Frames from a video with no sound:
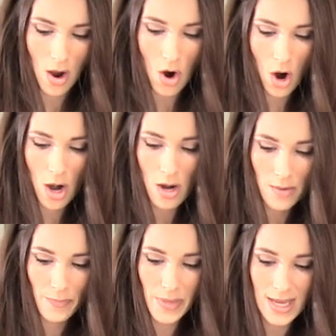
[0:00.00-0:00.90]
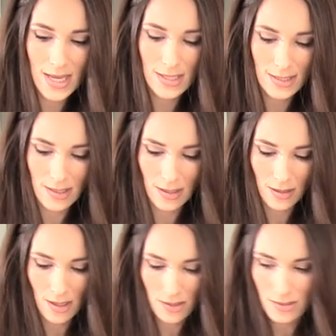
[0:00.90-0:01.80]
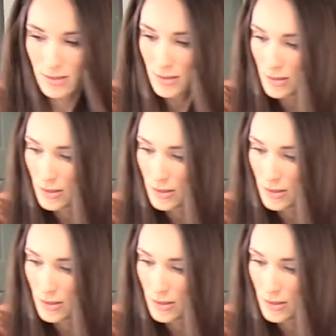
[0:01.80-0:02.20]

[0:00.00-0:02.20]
our peas in this.